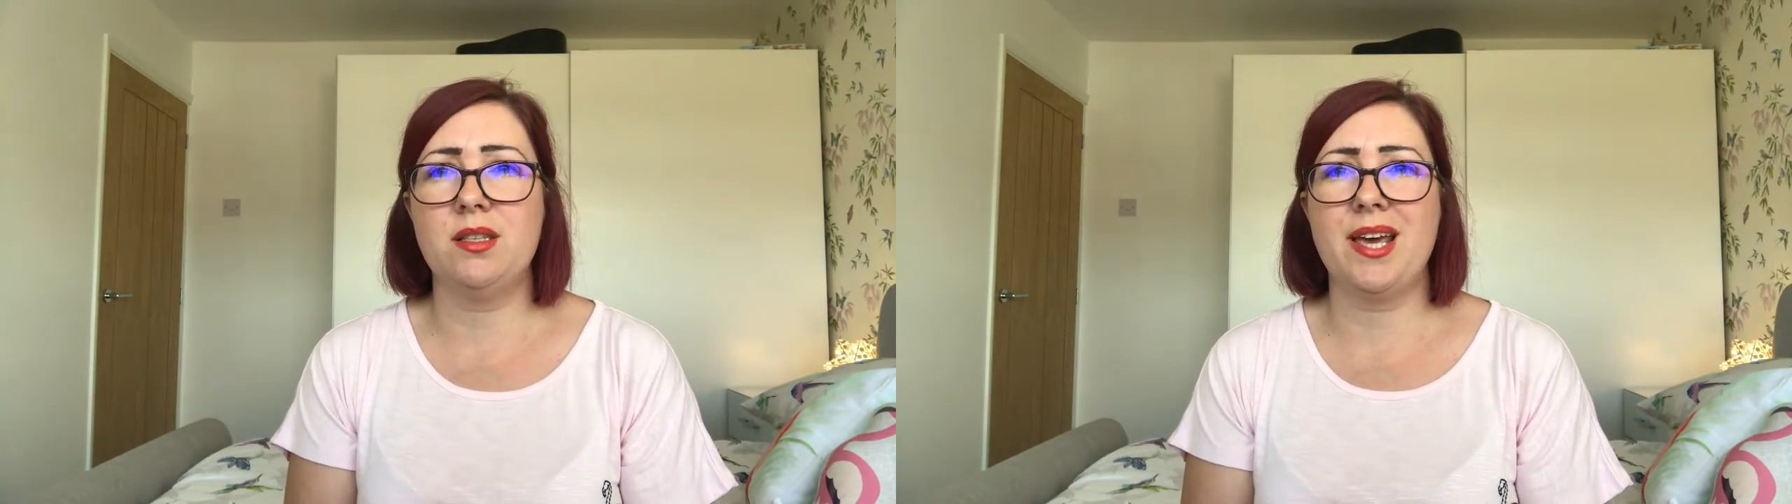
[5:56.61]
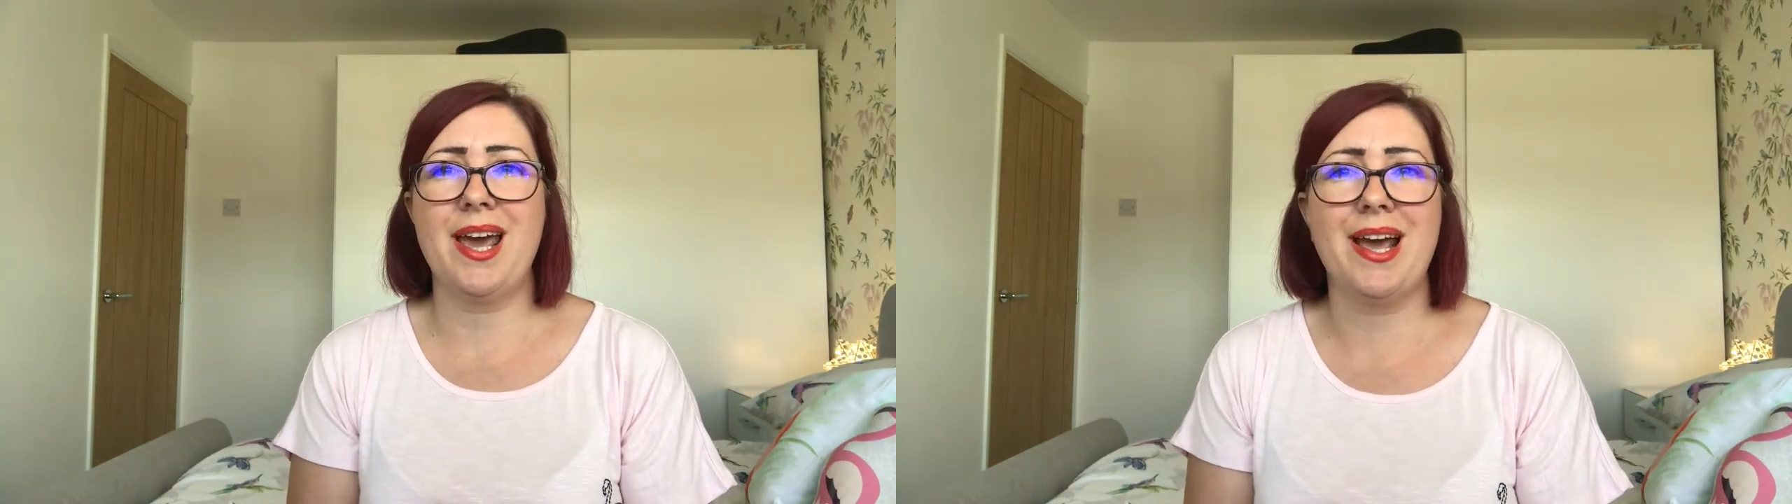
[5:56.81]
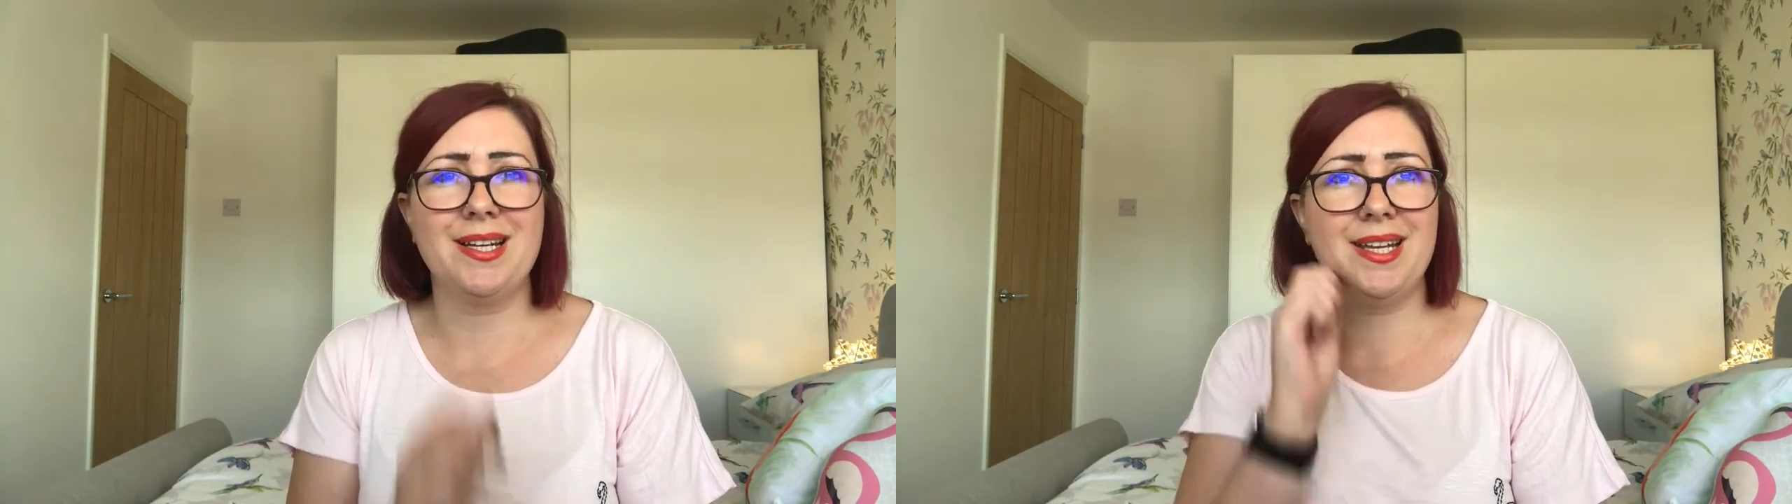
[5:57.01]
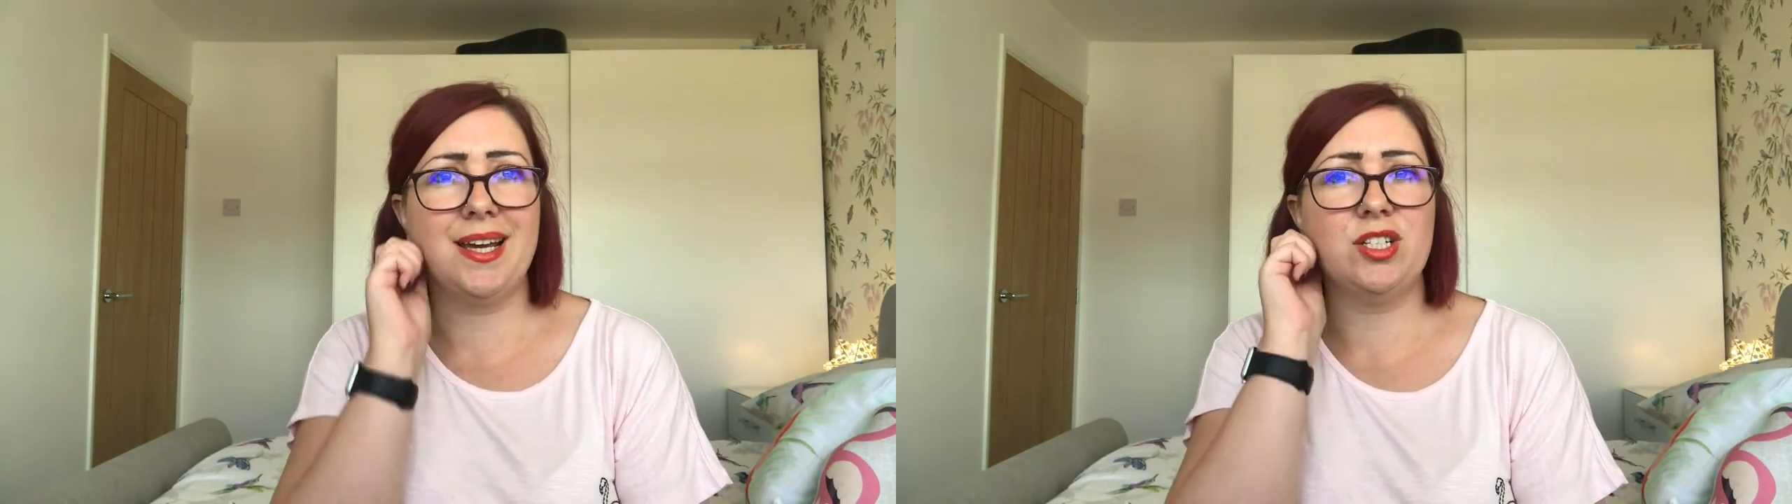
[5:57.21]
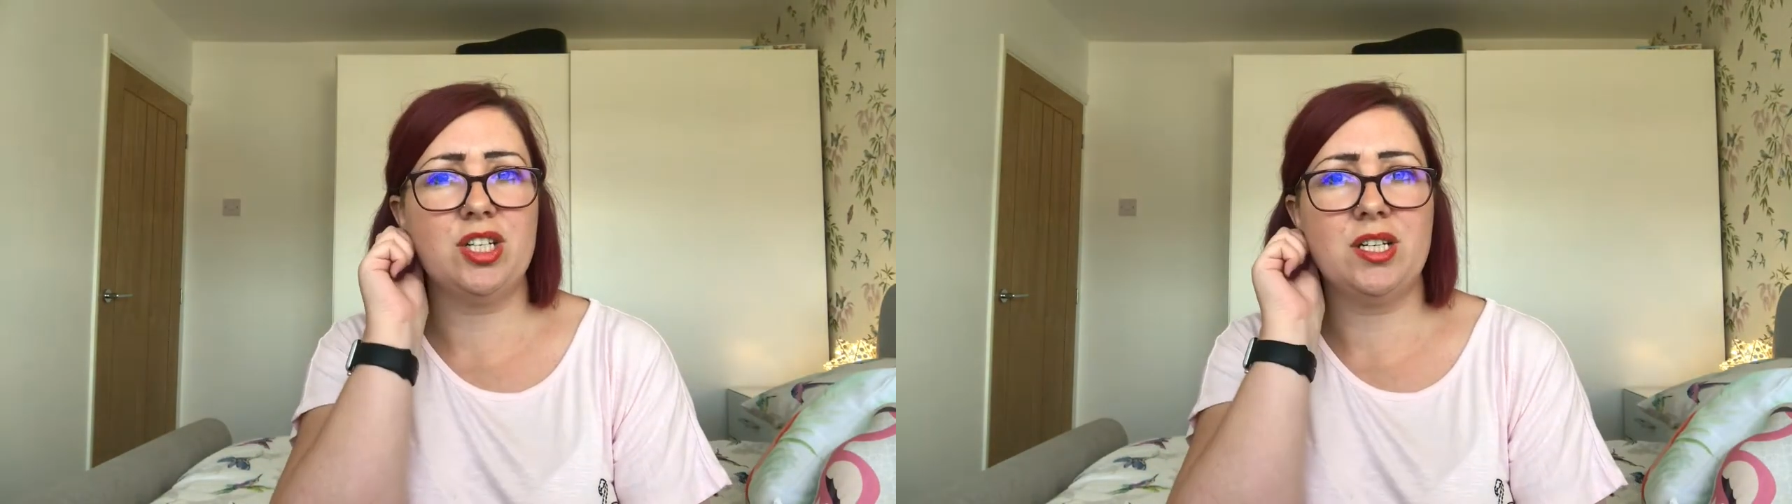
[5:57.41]
They hang
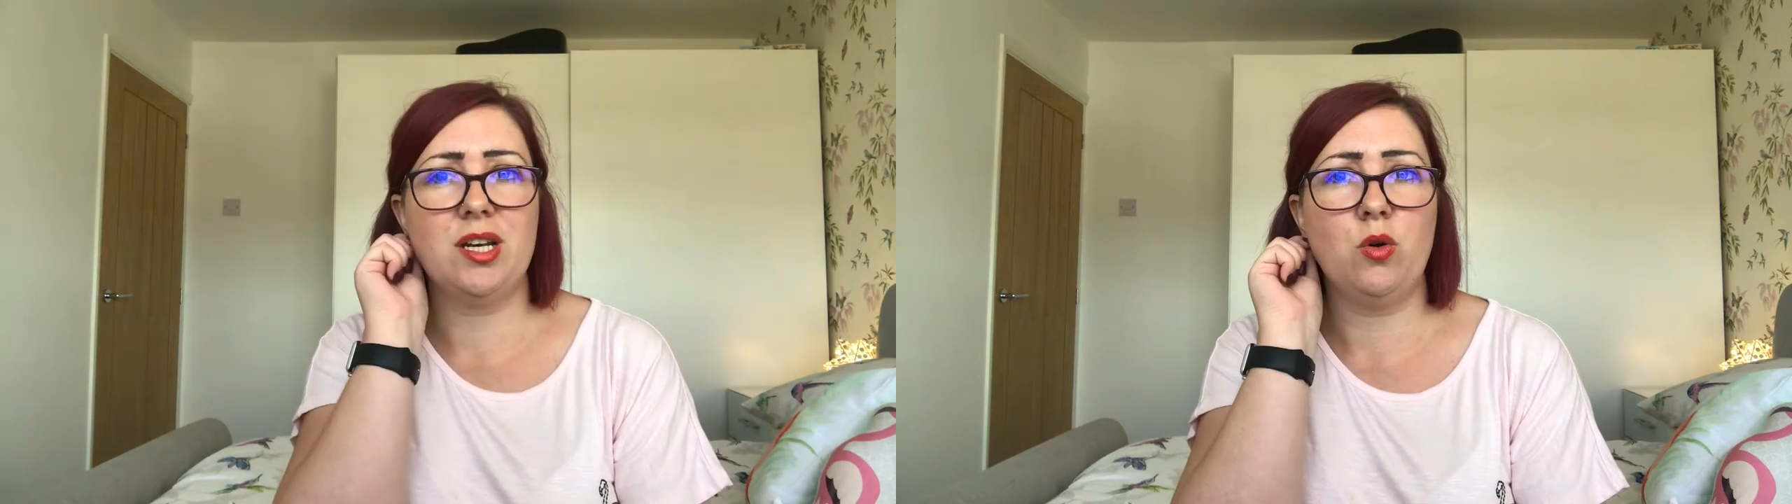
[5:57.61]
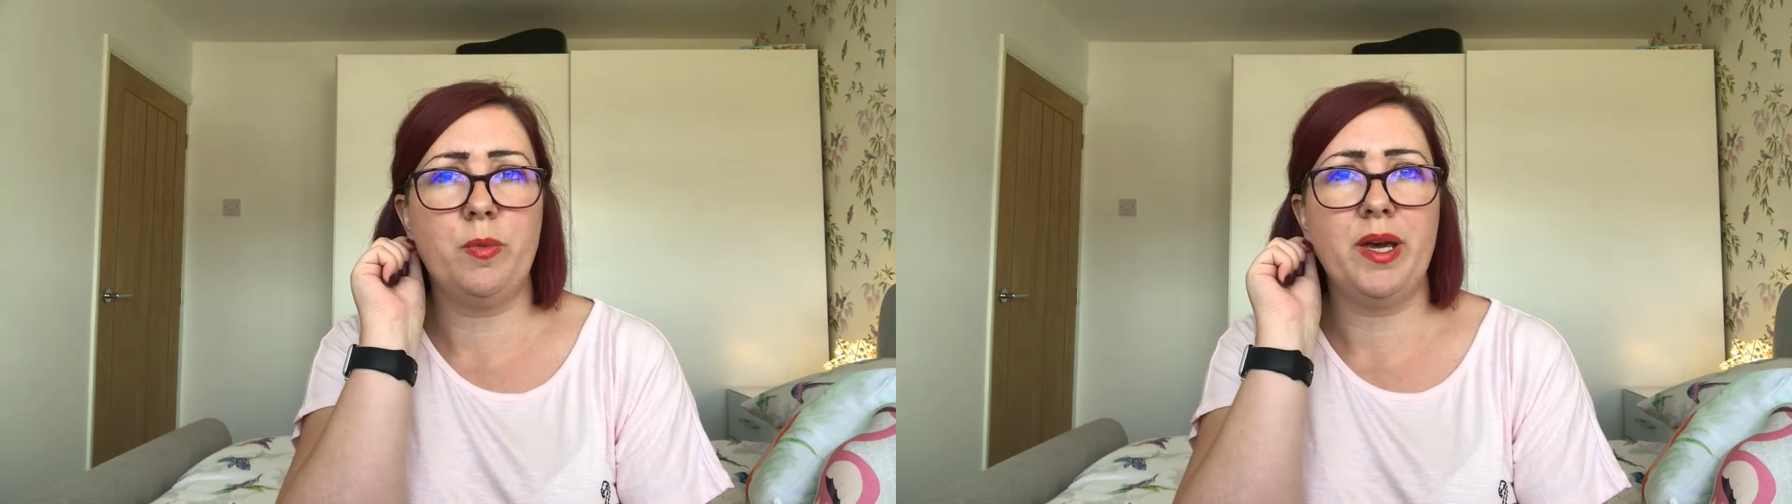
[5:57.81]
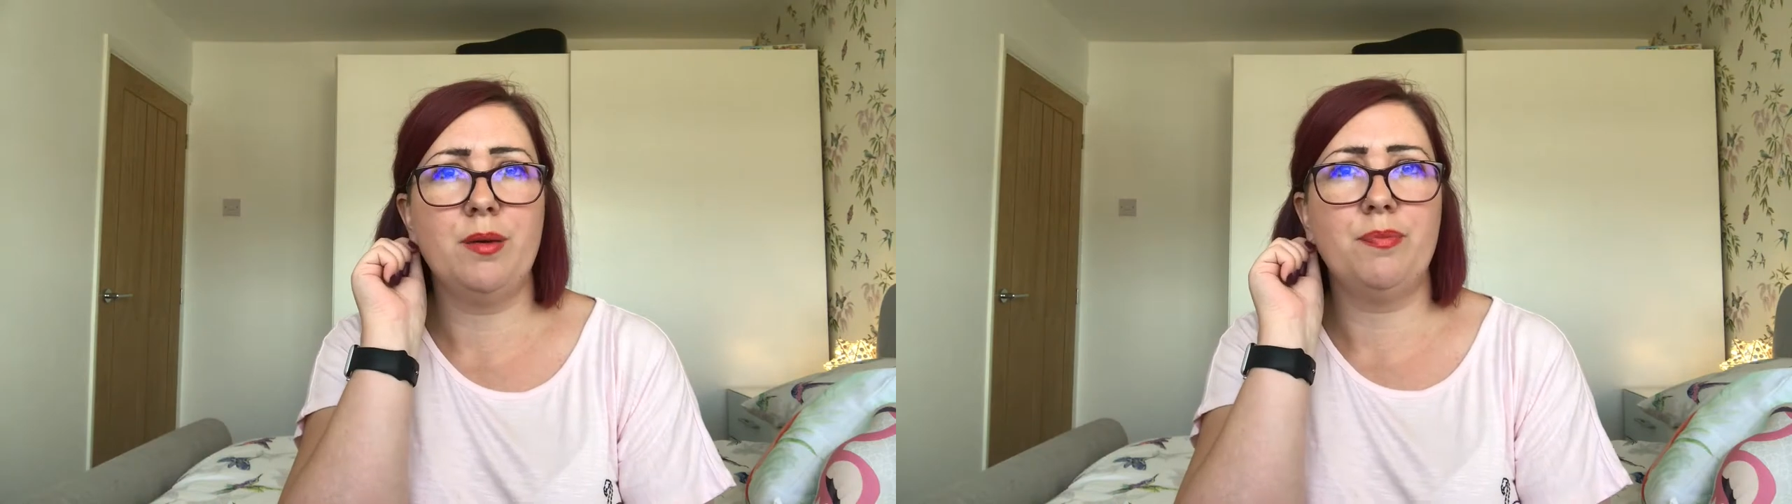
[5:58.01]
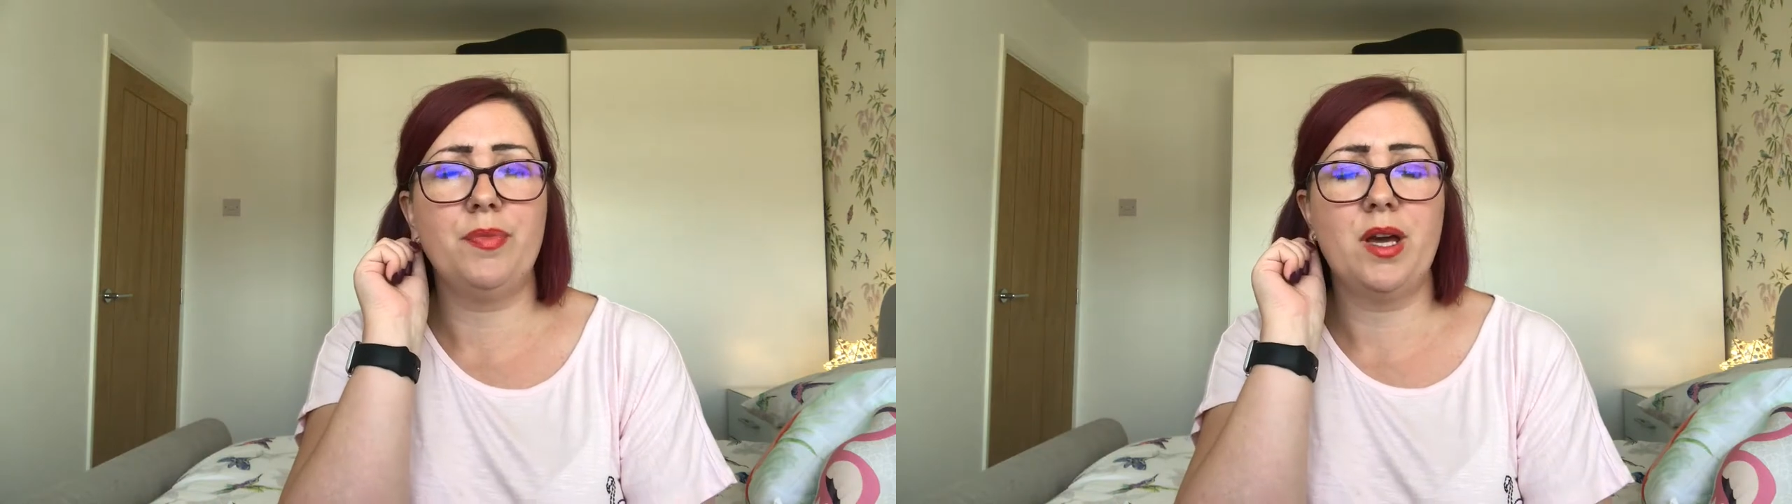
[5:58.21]
down just a little bit